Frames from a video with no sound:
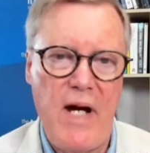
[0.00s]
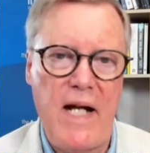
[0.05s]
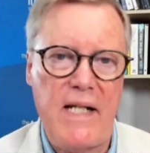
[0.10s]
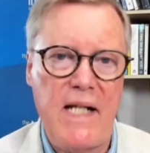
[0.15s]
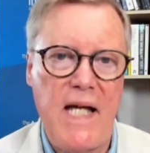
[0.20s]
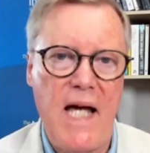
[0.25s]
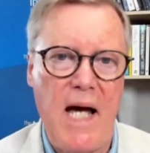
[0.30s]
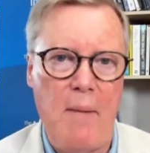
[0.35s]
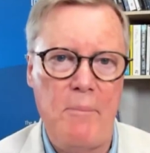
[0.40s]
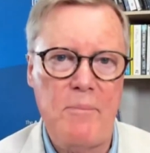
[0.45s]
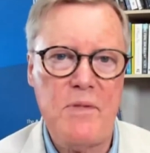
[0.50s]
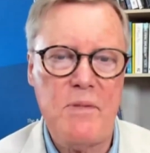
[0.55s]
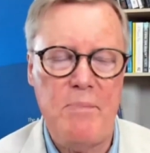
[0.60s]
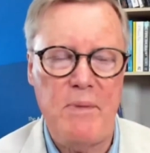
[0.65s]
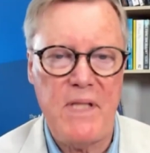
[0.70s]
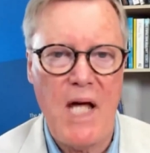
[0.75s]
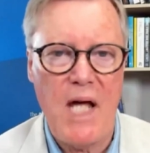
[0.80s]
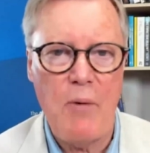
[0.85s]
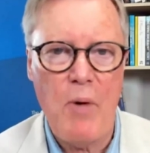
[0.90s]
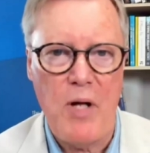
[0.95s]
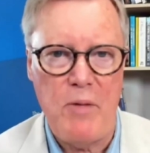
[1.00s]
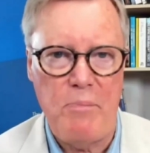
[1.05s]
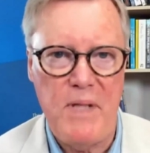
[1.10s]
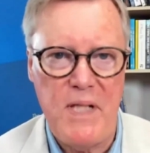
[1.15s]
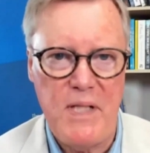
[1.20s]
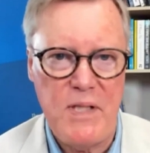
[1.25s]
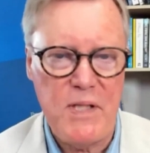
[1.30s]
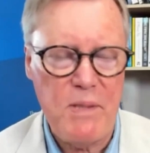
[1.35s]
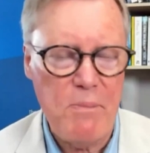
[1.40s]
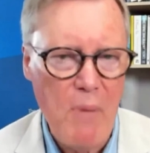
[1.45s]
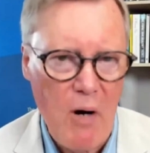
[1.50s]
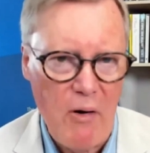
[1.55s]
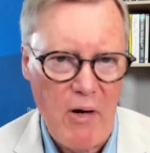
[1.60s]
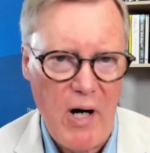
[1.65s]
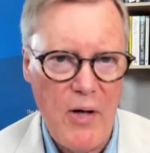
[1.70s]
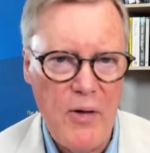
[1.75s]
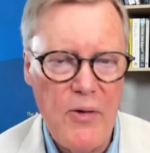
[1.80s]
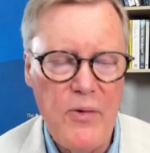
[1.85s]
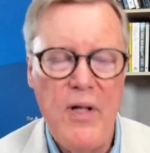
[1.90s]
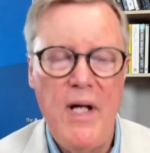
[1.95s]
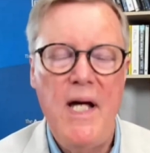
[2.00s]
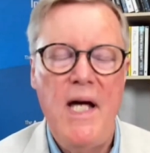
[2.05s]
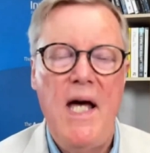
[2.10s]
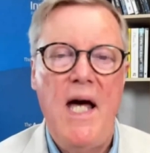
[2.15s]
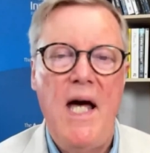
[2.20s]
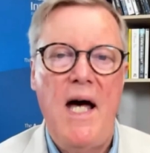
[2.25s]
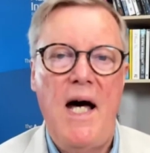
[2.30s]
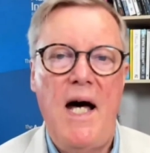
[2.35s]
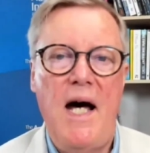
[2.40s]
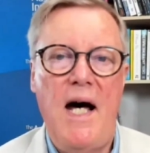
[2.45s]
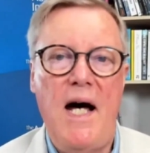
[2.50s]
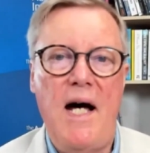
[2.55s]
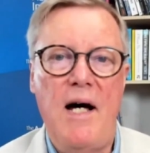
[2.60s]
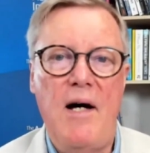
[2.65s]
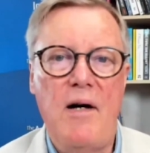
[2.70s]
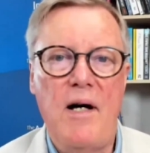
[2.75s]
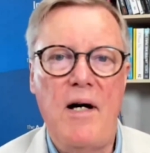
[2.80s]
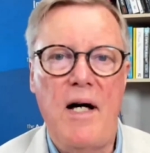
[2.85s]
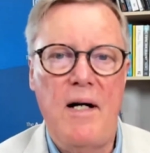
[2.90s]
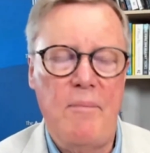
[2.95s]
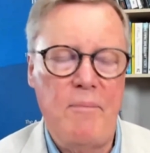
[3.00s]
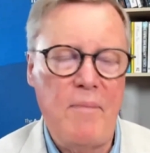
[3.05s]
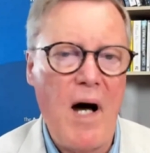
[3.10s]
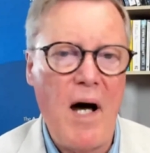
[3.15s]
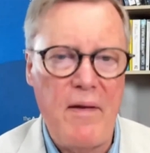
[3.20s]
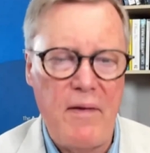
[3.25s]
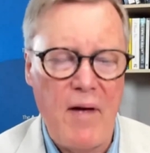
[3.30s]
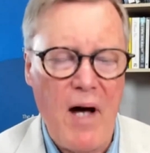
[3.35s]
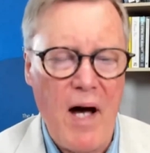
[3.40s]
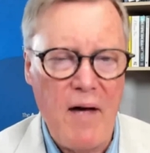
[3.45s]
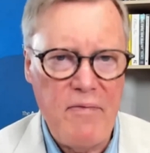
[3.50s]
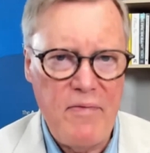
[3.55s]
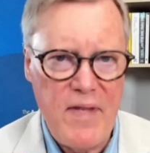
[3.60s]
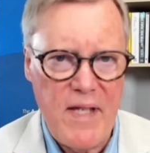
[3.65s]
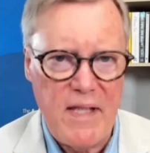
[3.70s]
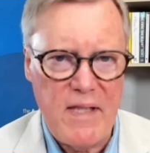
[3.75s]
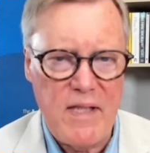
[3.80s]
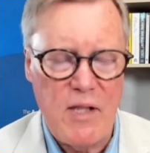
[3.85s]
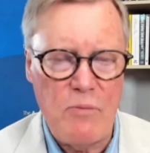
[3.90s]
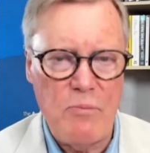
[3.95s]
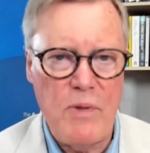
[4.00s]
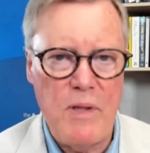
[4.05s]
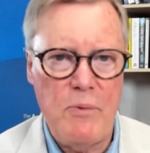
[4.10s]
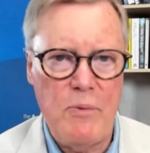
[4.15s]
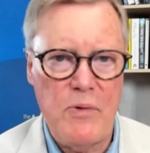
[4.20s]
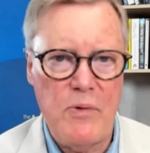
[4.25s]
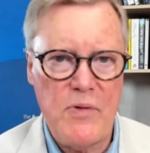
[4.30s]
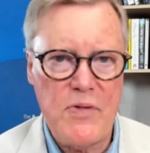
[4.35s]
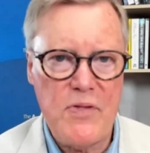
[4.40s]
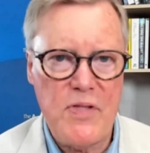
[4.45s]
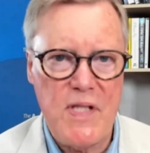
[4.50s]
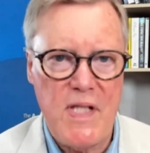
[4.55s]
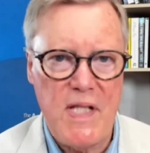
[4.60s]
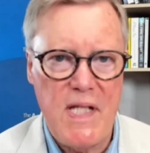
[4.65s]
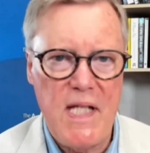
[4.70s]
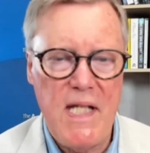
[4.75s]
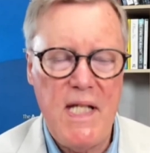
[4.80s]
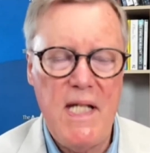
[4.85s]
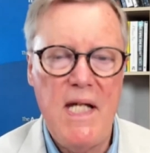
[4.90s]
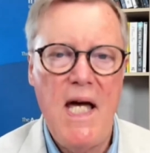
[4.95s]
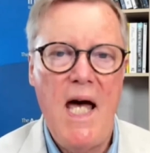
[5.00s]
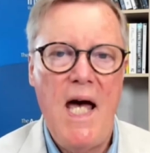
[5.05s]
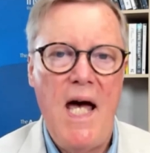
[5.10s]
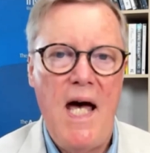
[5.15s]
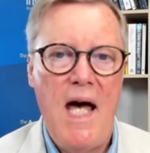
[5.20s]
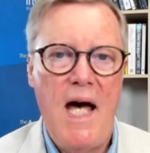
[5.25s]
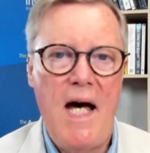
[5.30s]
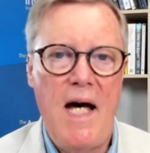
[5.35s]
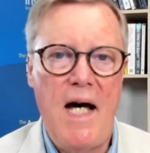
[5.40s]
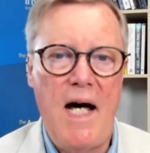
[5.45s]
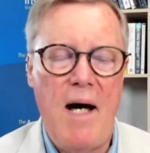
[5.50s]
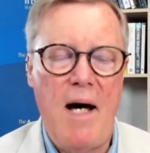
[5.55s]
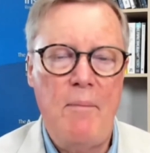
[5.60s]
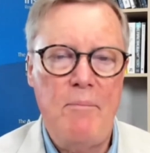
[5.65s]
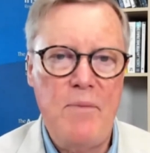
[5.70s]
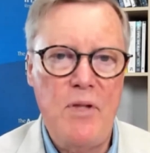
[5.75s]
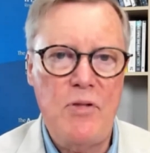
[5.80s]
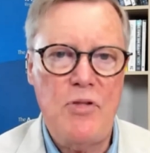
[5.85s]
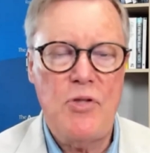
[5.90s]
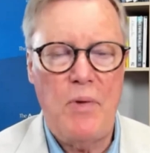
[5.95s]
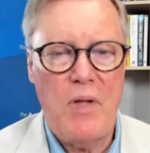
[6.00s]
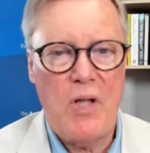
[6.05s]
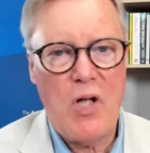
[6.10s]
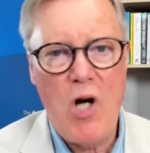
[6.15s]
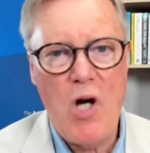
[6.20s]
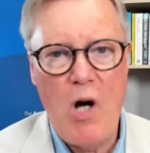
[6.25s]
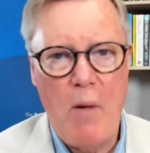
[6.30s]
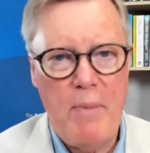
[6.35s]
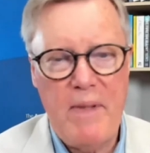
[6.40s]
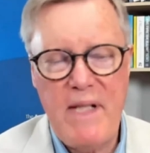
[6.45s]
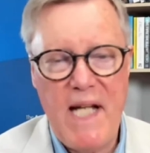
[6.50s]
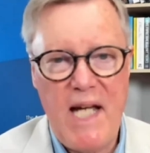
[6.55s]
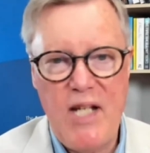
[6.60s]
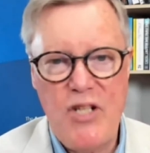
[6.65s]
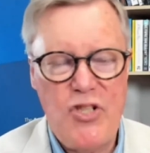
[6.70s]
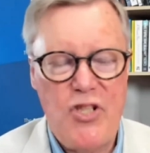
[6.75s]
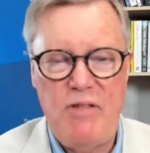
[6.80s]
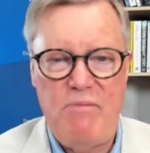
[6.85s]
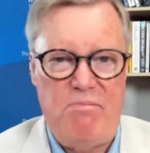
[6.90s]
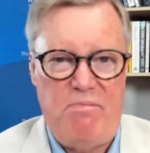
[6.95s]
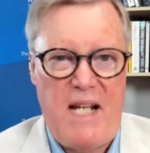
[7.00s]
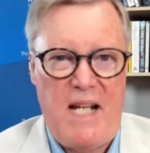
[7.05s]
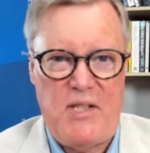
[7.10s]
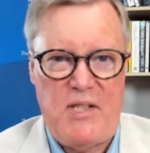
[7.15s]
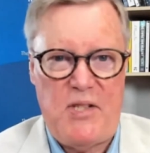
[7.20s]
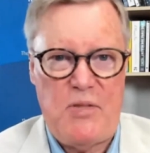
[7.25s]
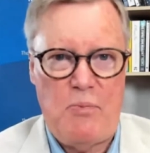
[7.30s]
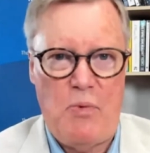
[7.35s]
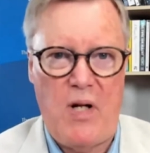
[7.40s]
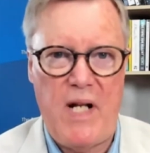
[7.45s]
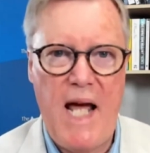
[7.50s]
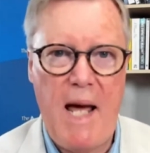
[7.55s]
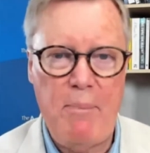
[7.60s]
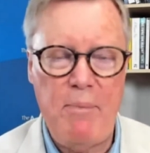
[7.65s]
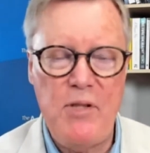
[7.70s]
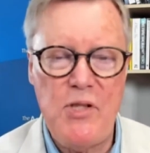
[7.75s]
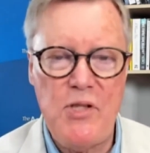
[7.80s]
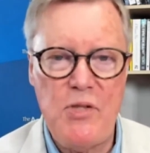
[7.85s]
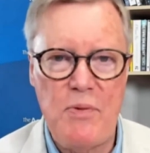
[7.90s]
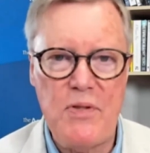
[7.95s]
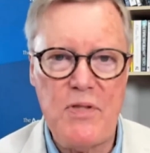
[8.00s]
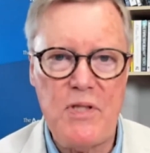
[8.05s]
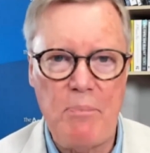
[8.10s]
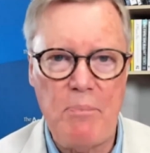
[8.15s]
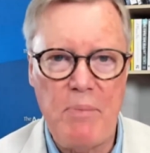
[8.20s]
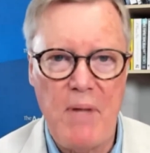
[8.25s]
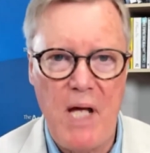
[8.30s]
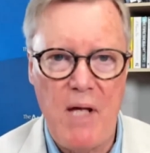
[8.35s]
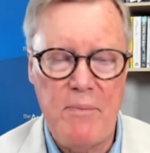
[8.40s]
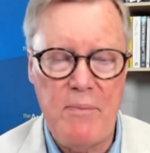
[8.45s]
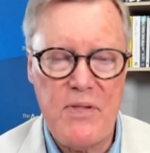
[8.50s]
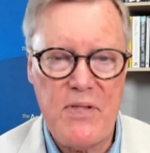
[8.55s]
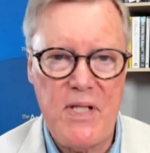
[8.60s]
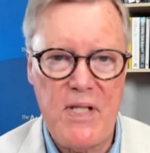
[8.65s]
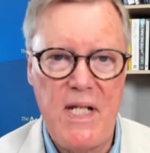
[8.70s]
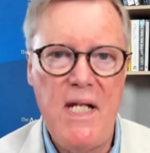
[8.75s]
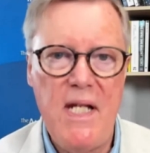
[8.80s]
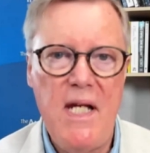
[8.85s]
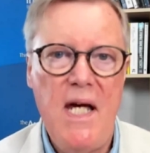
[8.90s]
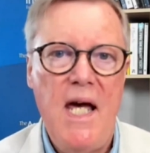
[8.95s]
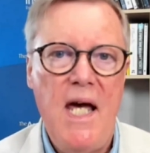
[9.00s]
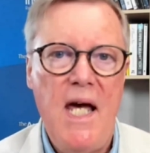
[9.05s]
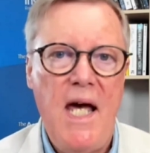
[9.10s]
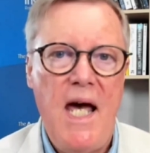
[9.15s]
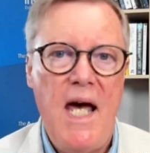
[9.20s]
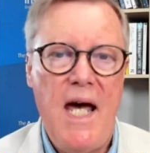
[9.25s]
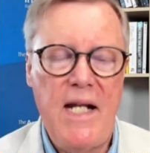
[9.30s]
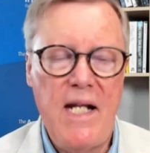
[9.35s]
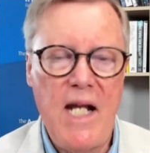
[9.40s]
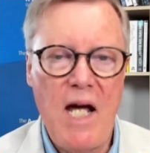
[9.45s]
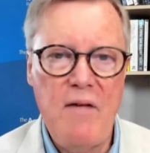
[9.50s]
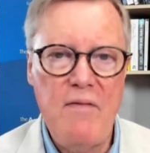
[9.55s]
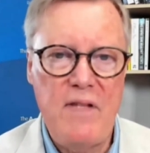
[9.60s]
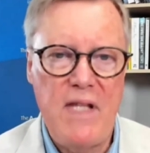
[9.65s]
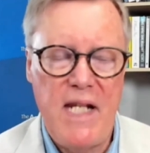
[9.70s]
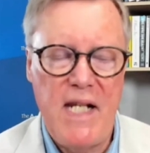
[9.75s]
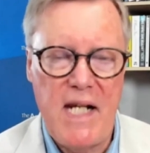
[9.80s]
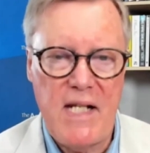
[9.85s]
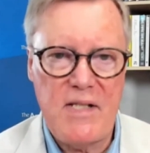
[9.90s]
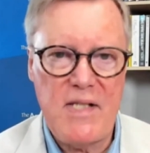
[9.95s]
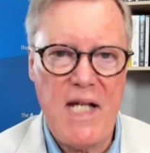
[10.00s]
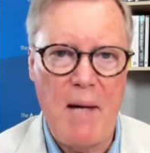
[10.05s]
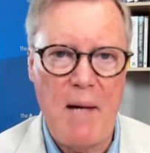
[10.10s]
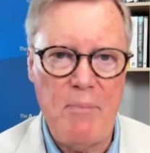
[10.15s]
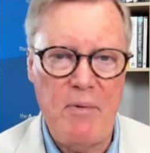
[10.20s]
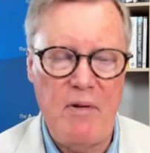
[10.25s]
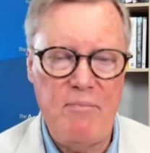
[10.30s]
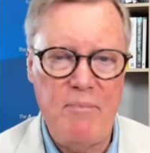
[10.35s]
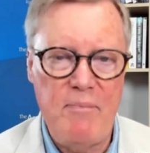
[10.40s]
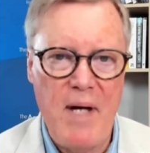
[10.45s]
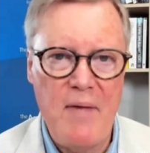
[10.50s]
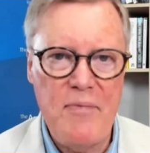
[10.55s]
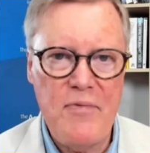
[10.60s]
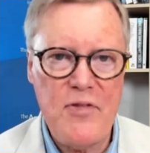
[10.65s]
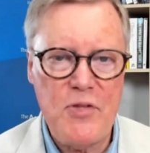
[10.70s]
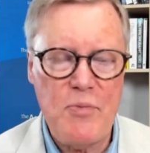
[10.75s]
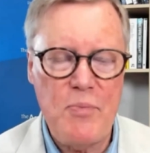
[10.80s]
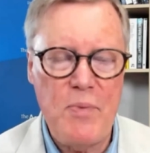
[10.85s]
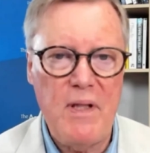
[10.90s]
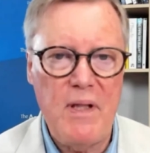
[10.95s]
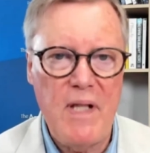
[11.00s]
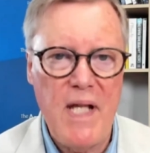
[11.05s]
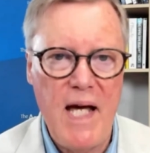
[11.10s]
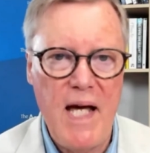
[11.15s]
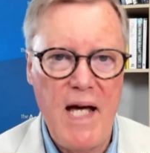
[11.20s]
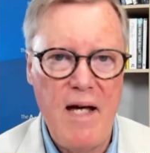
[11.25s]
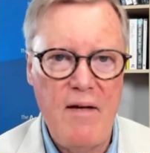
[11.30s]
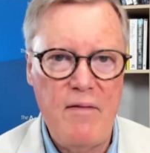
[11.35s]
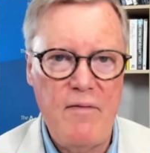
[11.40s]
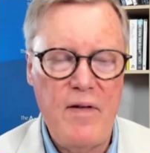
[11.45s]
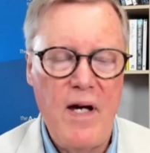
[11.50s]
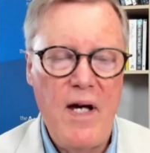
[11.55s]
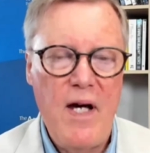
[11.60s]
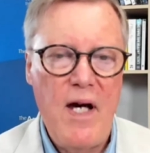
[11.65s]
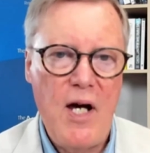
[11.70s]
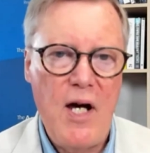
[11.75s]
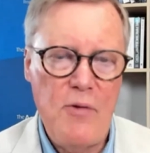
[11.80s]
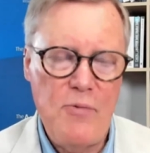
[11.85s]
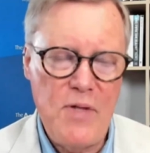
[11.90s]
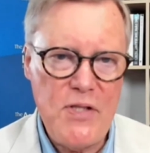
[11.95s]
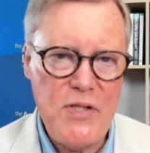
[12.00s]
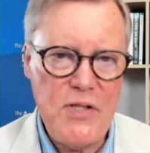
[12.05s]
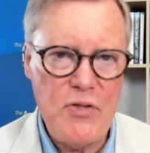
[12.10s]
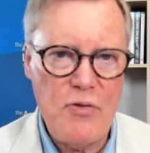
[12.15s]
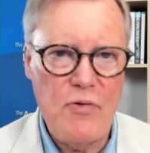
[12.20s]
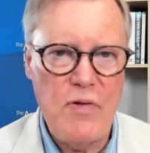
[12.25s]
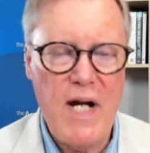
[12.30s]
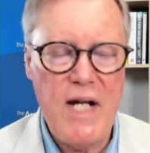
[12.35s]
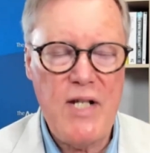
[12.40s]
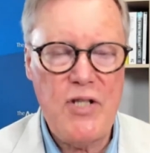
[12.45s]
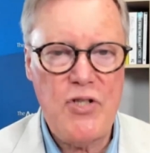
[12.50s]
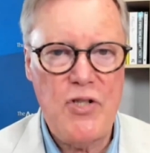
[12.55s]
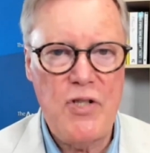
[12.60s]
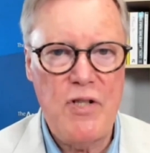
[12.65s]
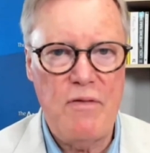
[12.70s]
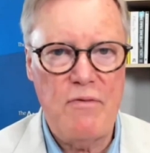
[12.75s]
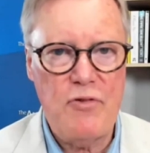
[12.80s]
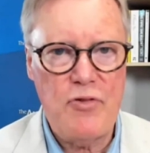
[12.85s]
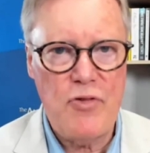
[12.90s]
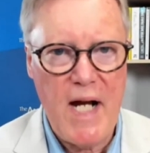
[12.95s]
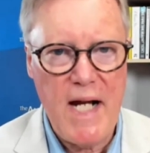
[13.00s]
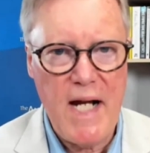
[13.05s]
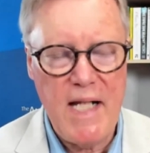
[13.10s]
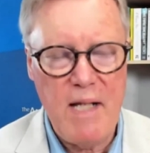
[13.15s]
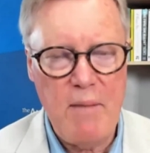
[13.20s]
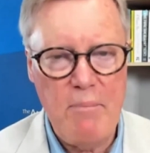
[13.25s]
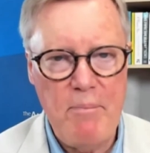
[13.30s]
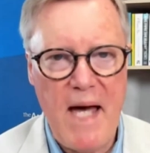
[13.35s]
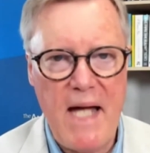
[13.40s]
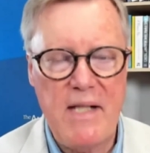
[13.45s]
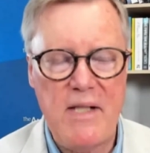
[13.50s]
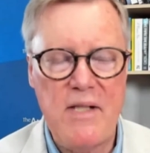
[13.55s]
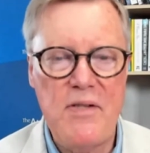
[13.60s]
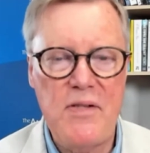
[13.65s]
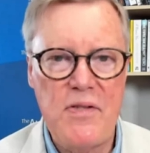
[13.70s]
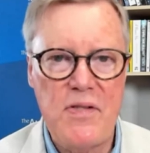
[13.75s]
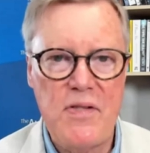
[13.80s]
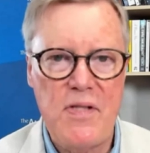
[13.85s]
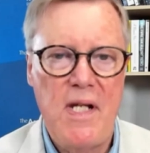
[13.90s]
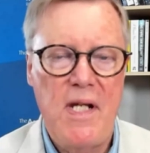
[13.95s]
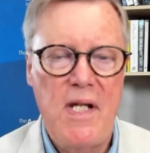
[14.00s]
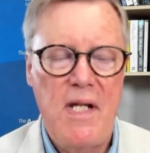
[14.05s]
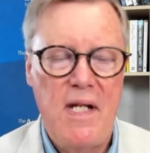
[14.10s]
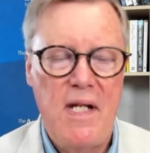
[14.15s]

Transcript: outcomes, but they won't be tomorrow. I think that we will see a mutual accommodation. That's what happens with diplomacy. And over the next couple of months, we'll have a restoration of trading patterns